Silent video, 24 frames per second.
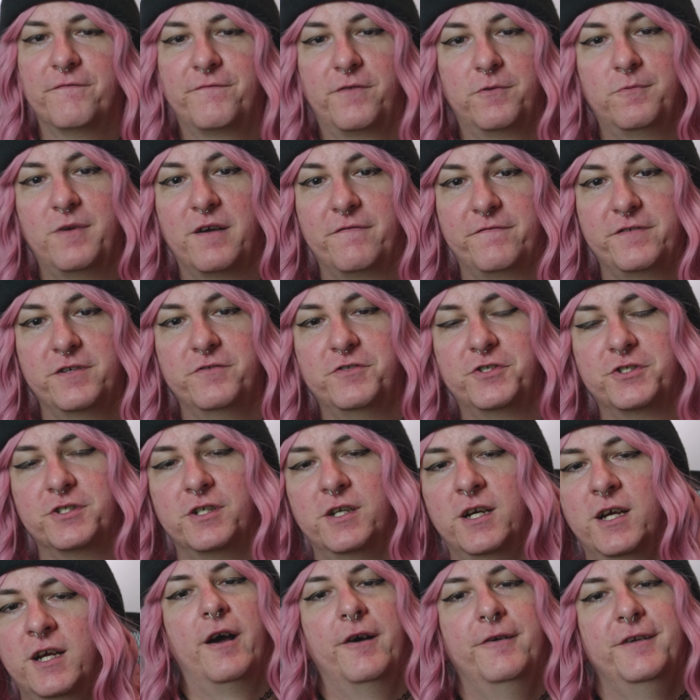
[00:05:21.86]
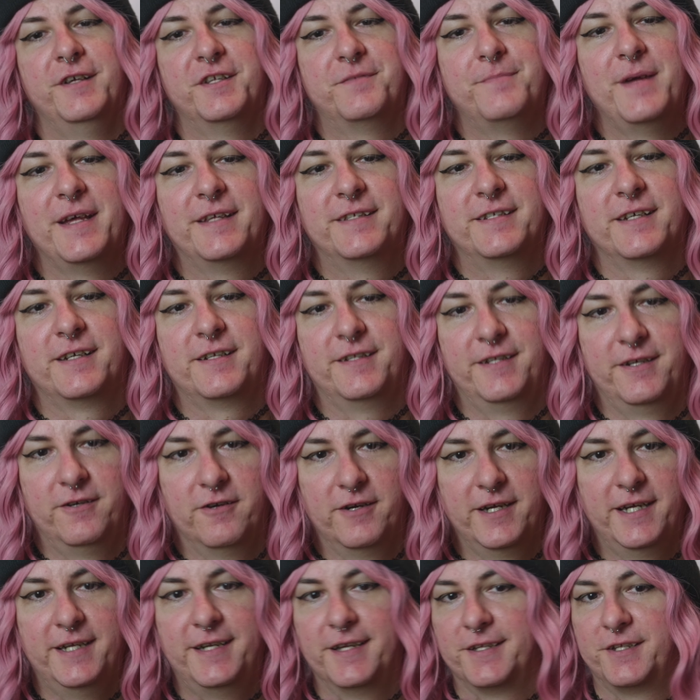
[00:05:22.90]
for refuge. Otis makes it
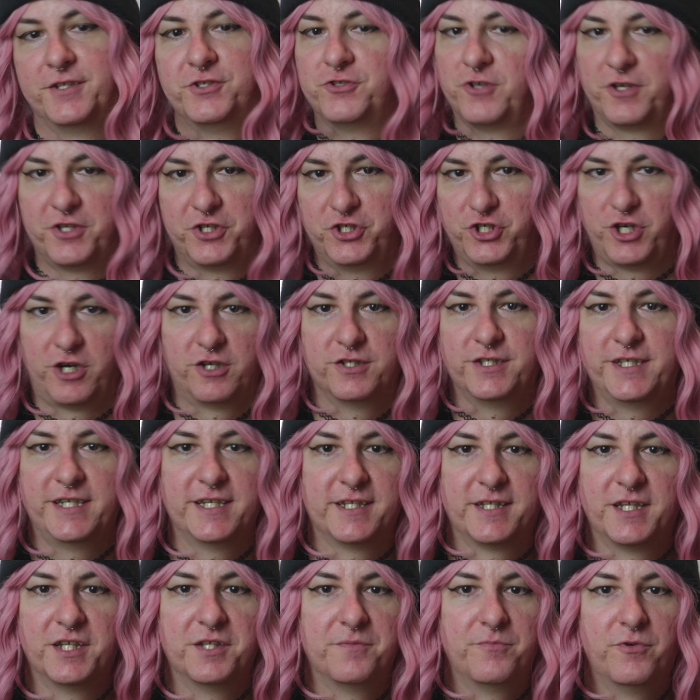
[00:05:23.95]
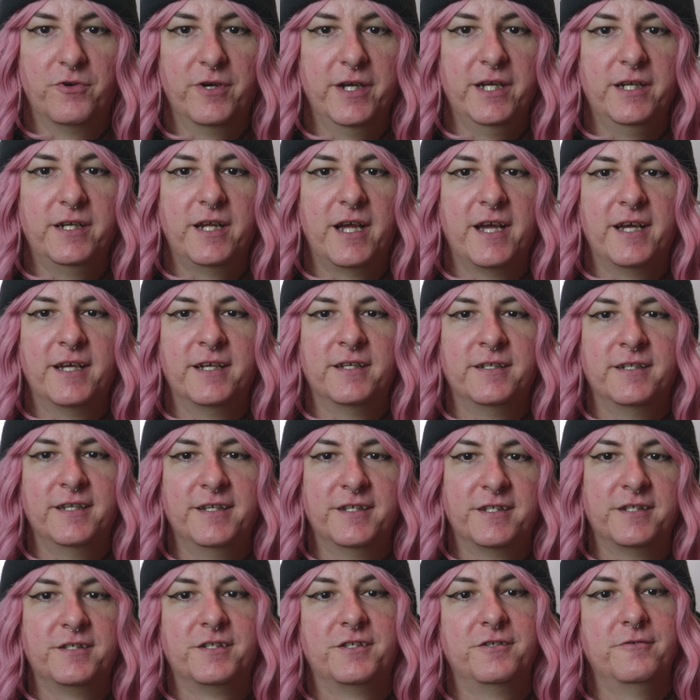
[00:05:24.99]
clear he doesn't trust Charlie at this point and
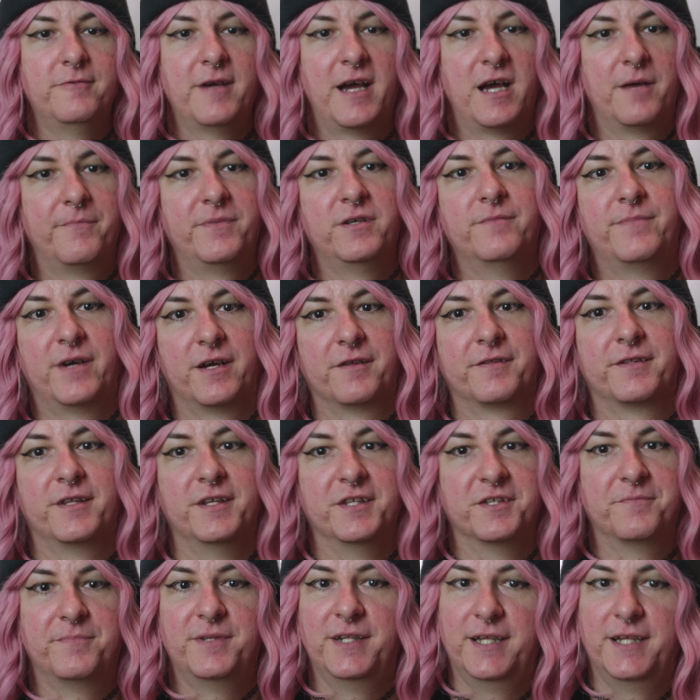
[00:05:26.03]
isn't too happy about this